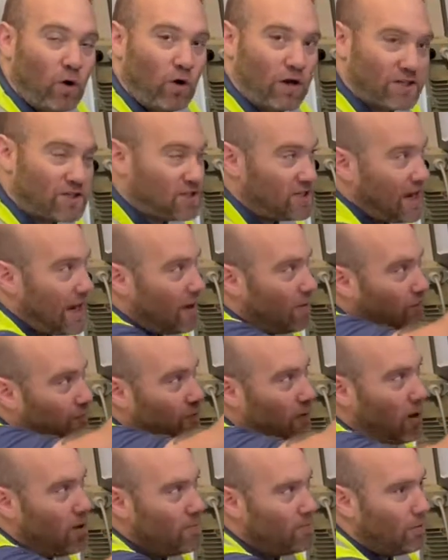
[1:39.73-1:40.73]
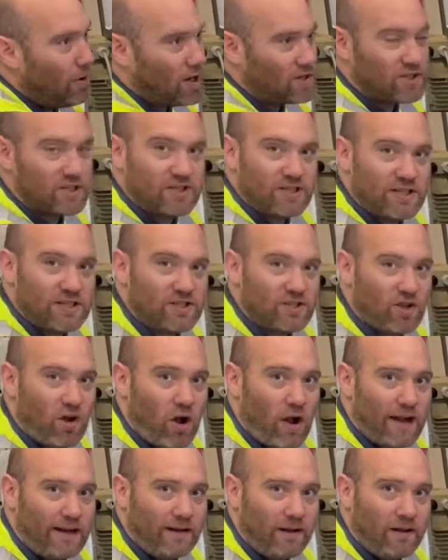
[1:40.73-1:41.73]
a set of foam brushes
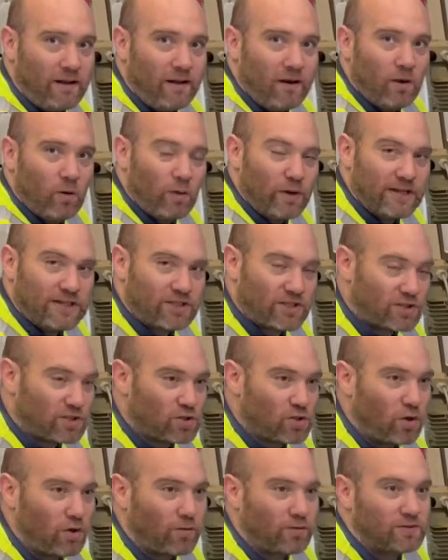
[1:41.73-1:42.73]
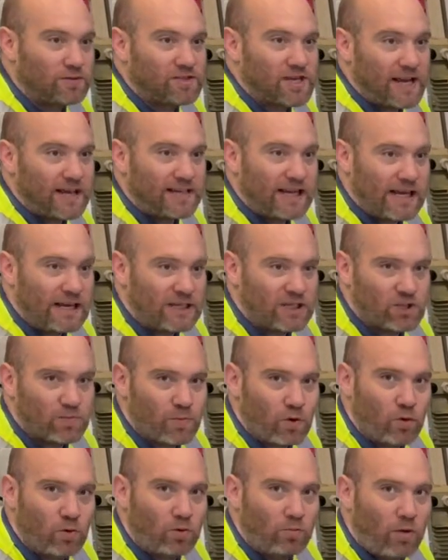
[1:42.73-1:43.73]
inside, which sort of take any
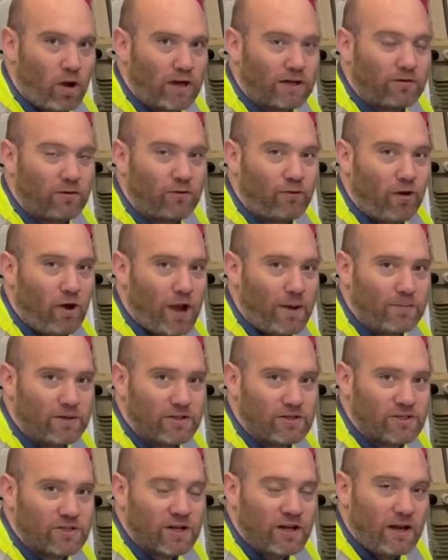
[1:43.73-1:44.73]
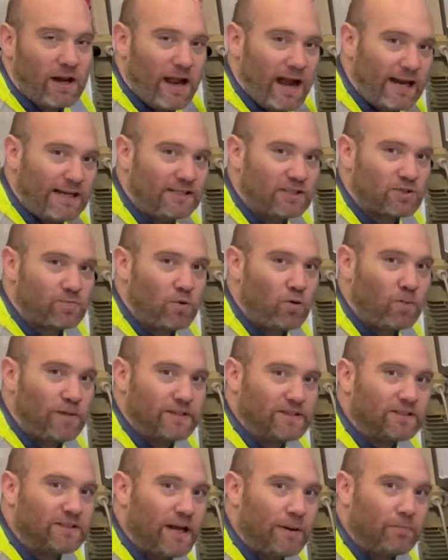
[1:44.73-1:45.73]
small microfibers, any small
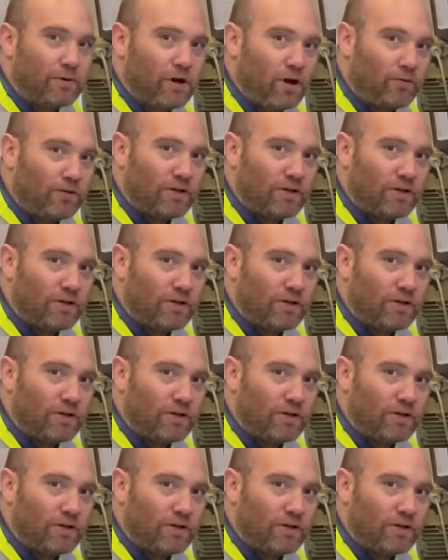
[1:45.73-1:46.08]
bits of debris off the